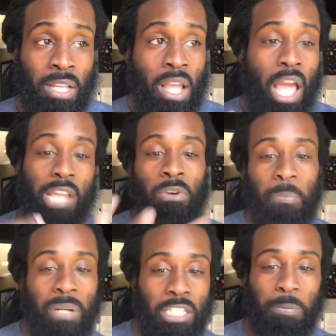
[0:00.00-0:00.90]
and you wanna
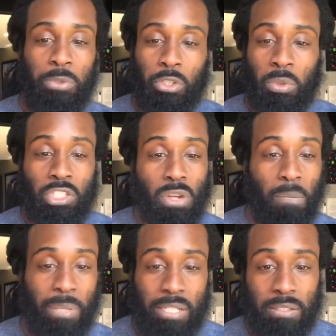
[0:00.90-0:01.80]
be an entrepreneur, wanna start
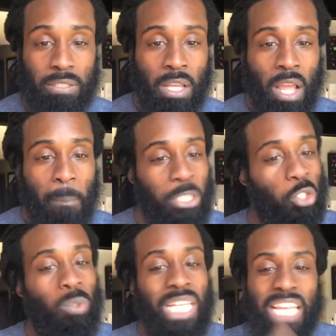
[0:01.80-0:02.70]
a business, but
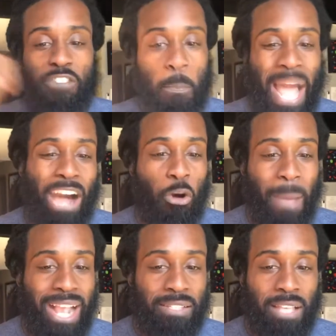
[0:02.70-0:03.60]
you leave your power
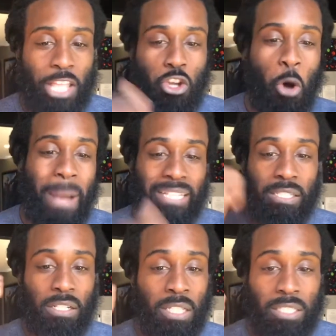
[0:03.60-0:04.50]
base, and you go back
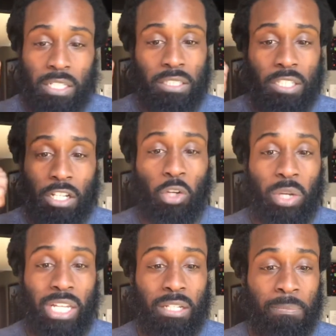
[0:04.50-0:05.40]
to the
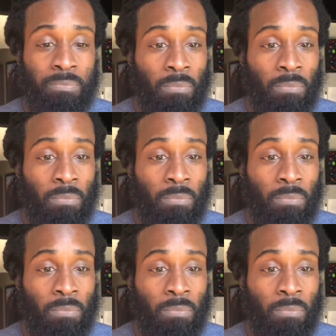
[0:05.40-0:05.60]
crib,